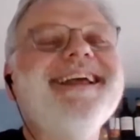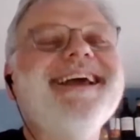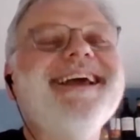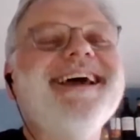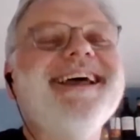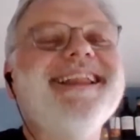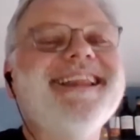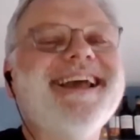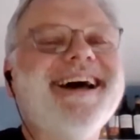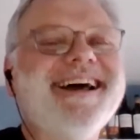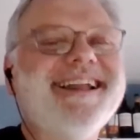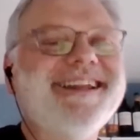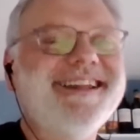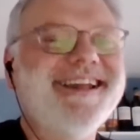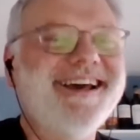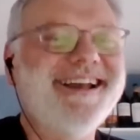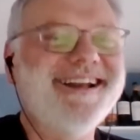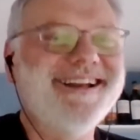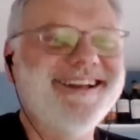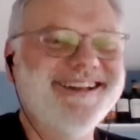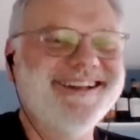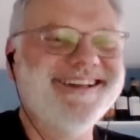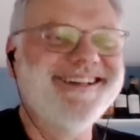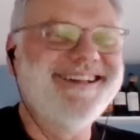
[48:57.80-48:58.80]
And that
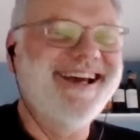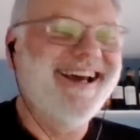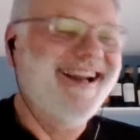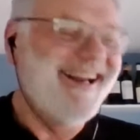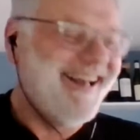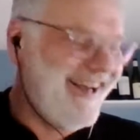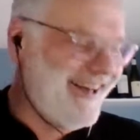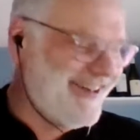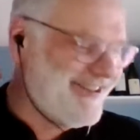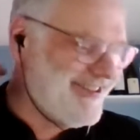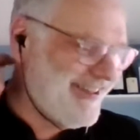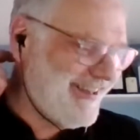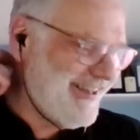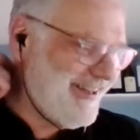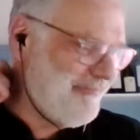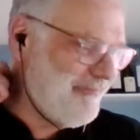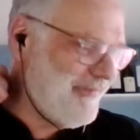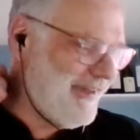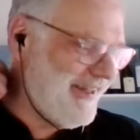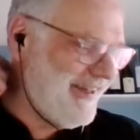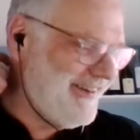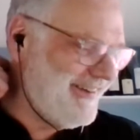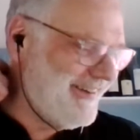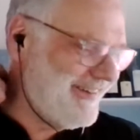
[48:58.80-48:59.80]
that that actually
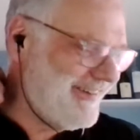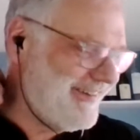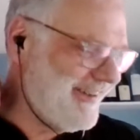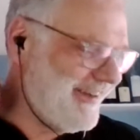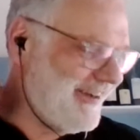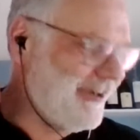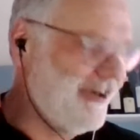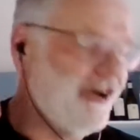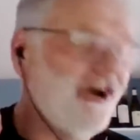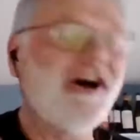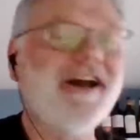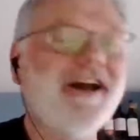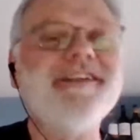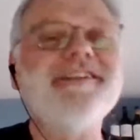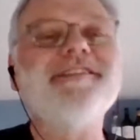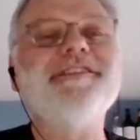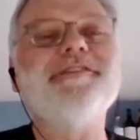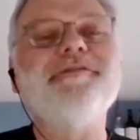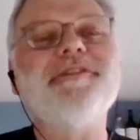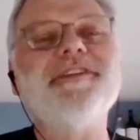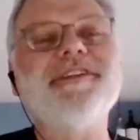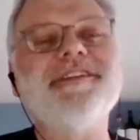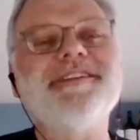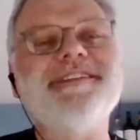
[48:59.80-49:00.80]
means uh, goddess
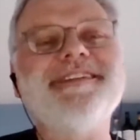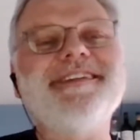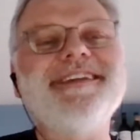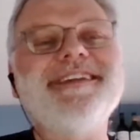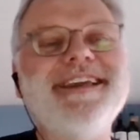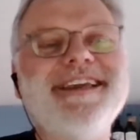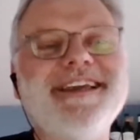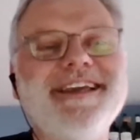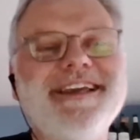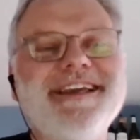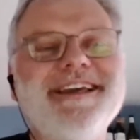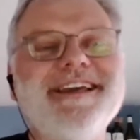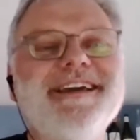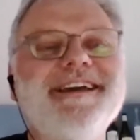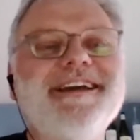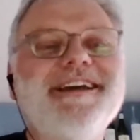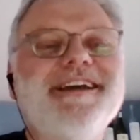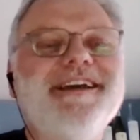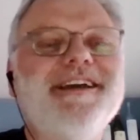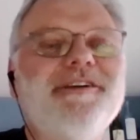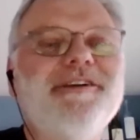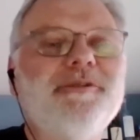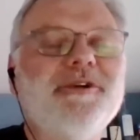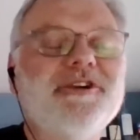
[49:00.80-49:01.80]
of the sea,
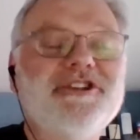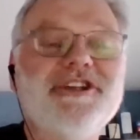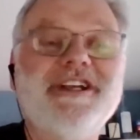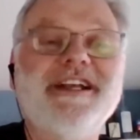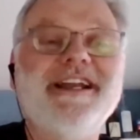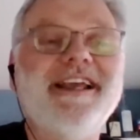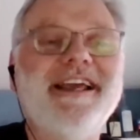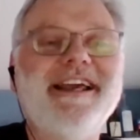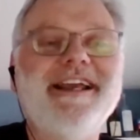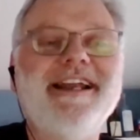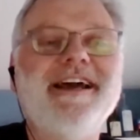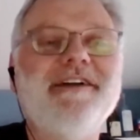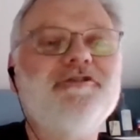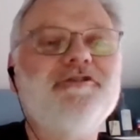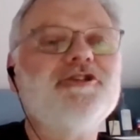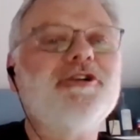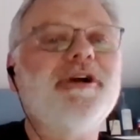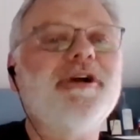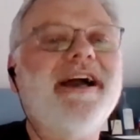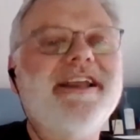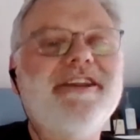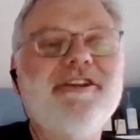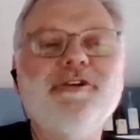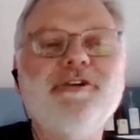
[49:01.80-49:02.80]
which and and I've
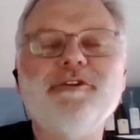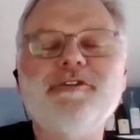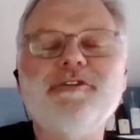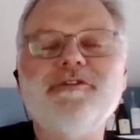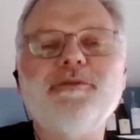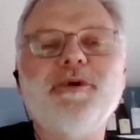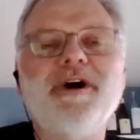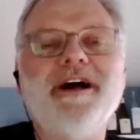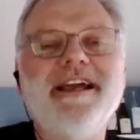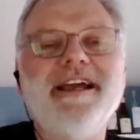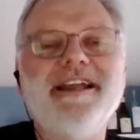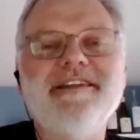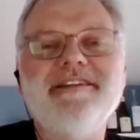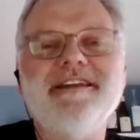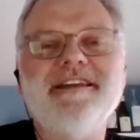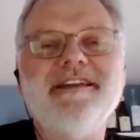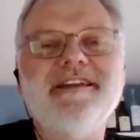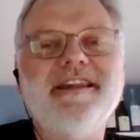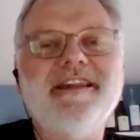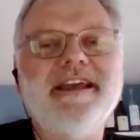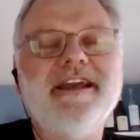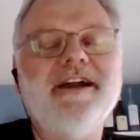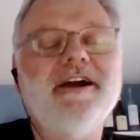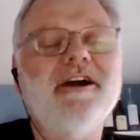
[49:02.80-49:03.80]
tried those wines
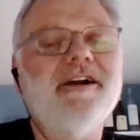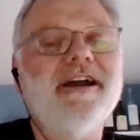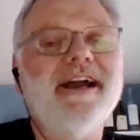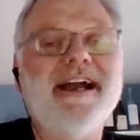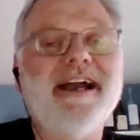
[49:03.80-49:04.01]
and they are